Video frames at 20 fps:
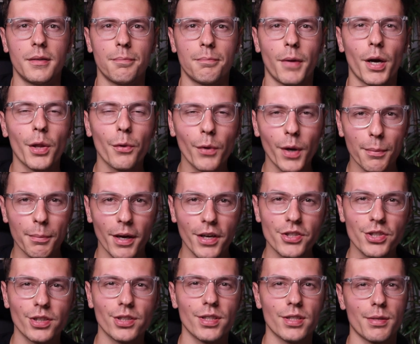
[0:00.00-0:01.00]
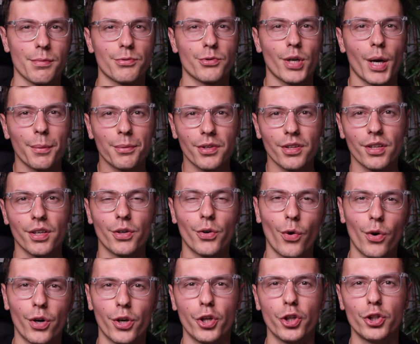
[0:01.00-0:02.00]
By the way, make sure to subscribe to the
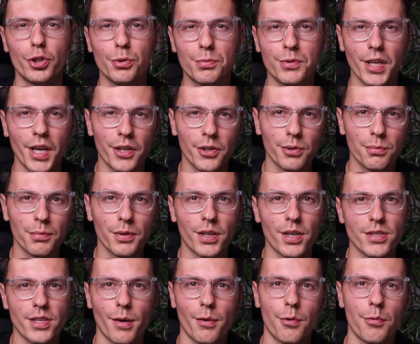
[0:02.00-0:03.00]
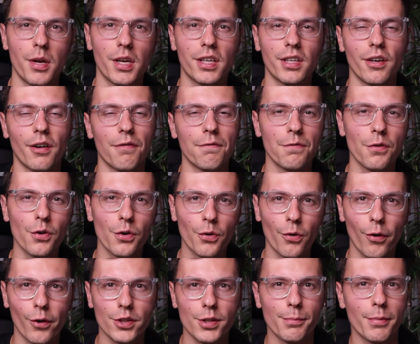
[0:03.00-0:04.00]
Agora YouTube channel because I'll be making a full
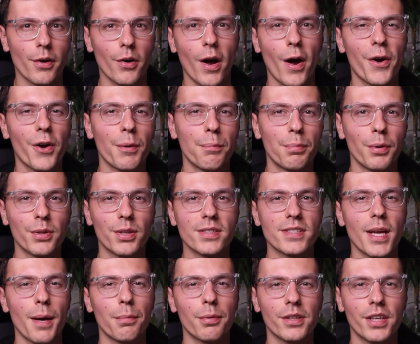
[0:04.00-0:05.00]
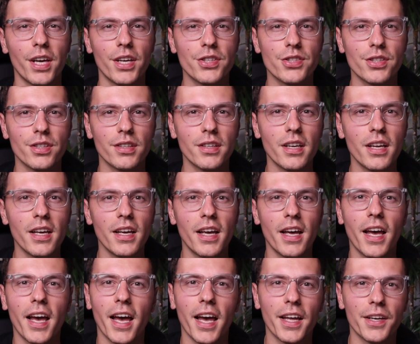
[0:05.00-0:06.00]
course about how I built this application
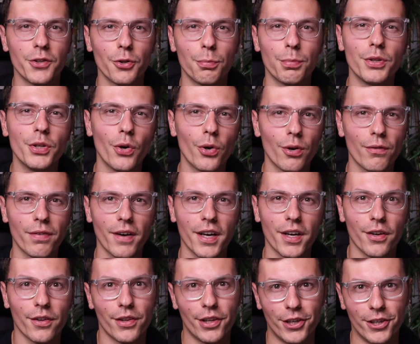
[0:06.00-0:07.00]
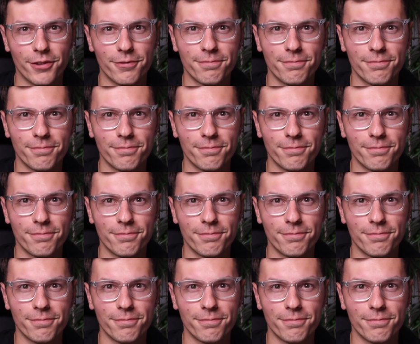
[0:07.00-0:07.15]
and you'll be notified on there.